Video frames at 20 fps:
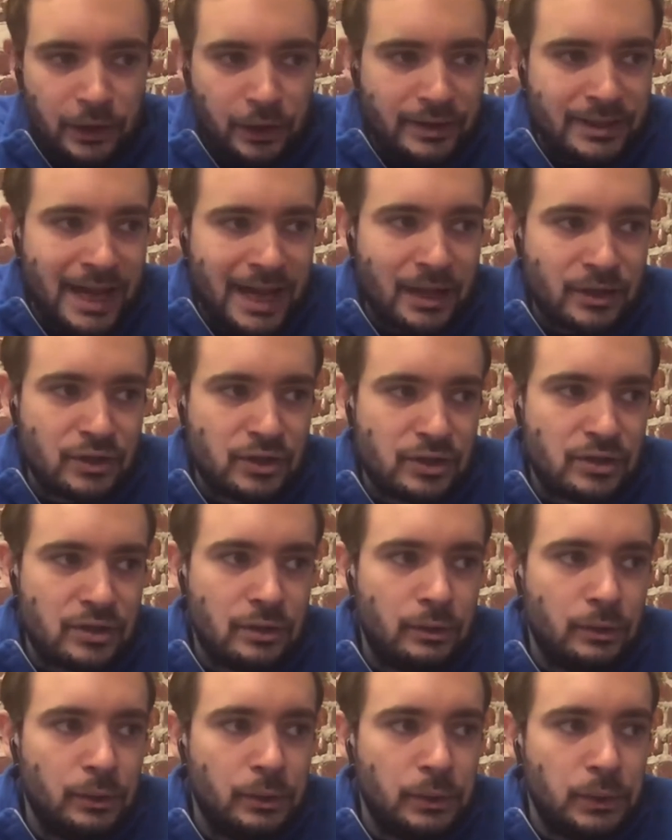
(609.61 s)
They're attached
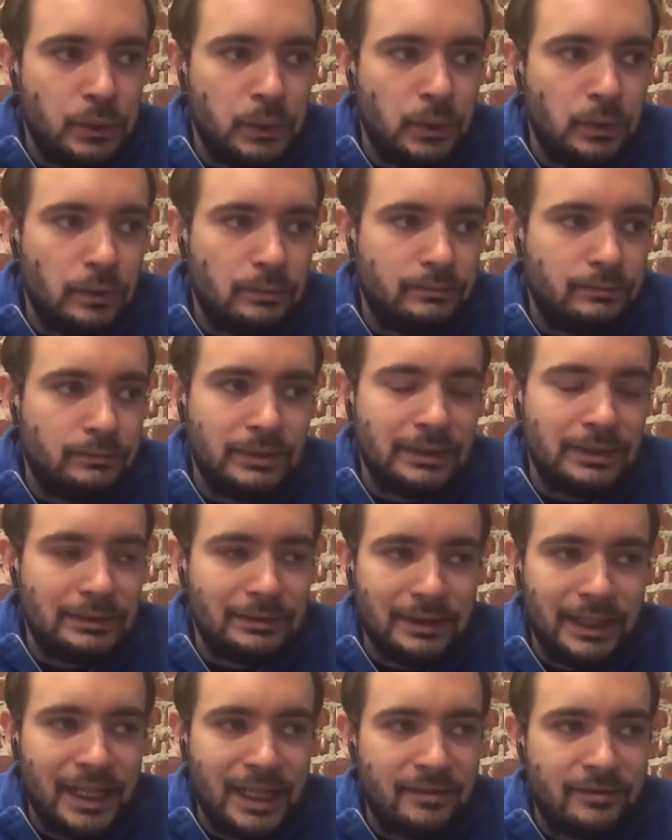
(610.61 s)
to
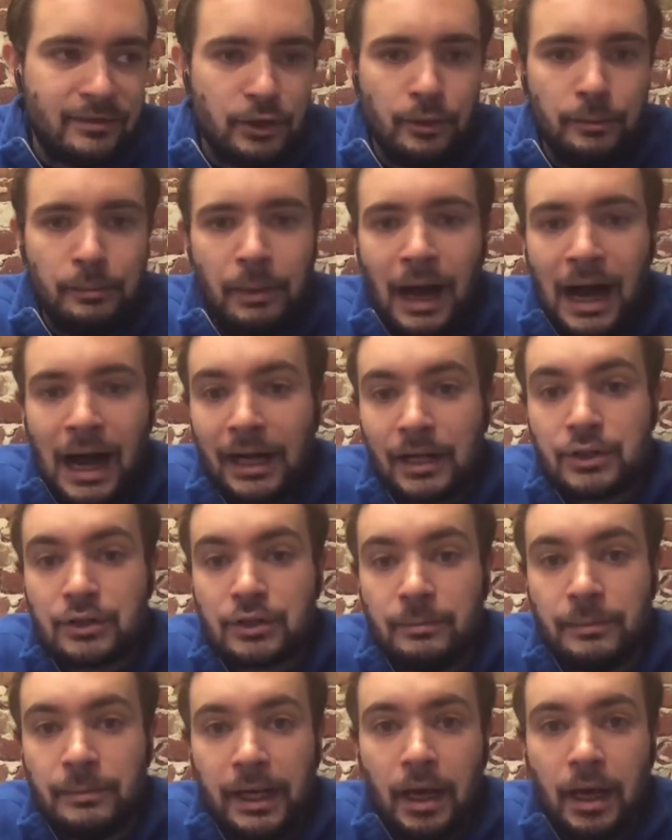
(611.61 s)
Lyft or
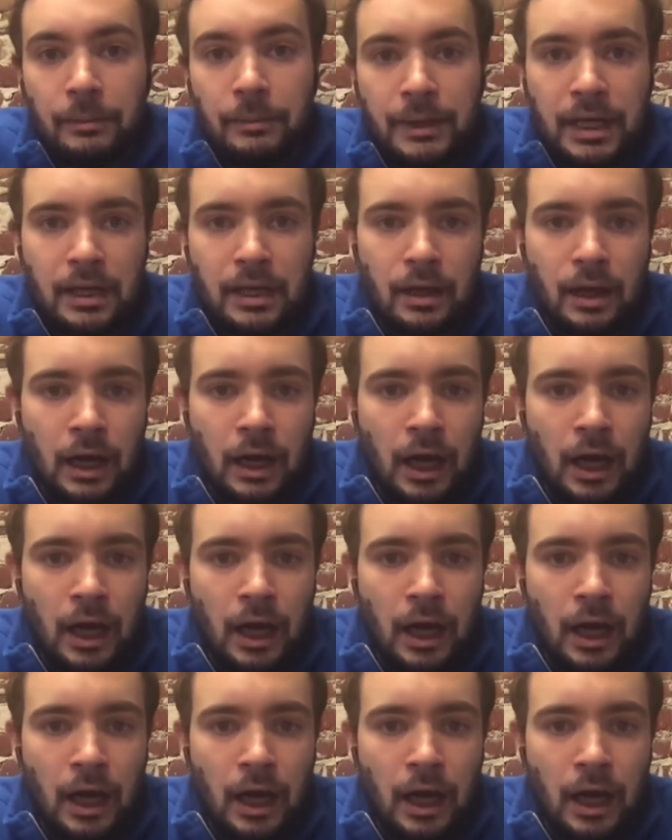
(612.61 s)
Box or a big company.